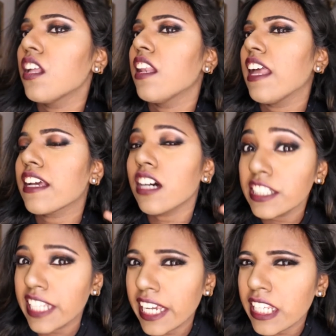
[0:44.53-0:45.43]
like a
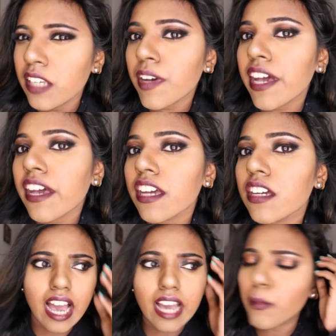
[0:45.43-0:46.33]
daily wear.
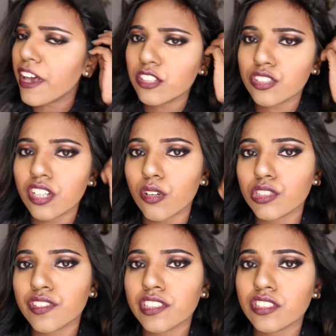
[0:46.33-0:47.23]
I went to the
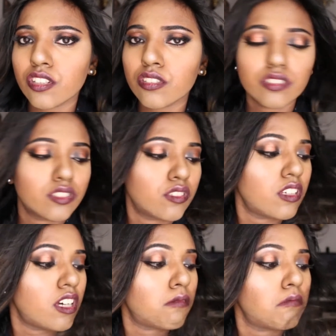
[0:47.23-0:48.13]
grocery store, so
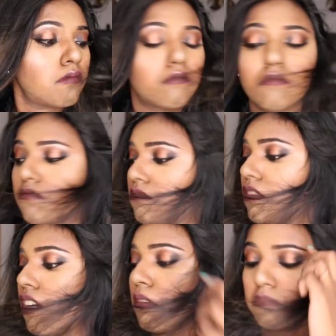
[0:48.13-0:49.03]
there,
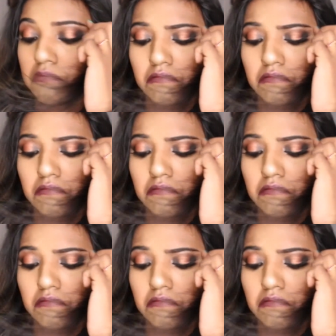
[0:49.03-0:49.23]
yeah.